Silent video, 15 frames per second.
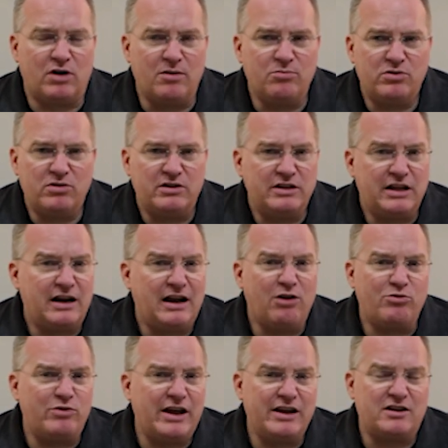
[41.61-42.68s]
grumble and
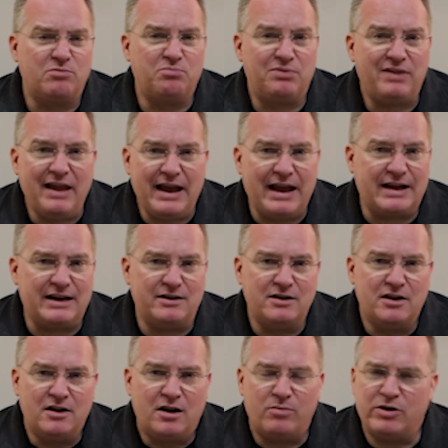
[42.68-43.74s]
then outright
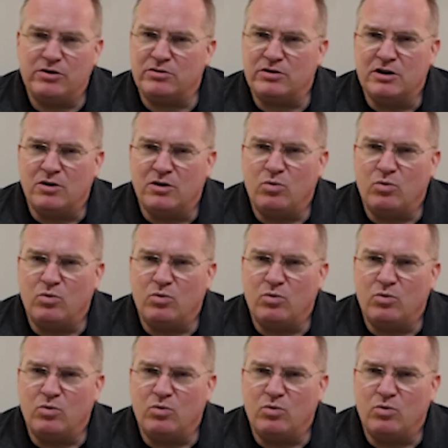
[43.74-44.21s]
complain about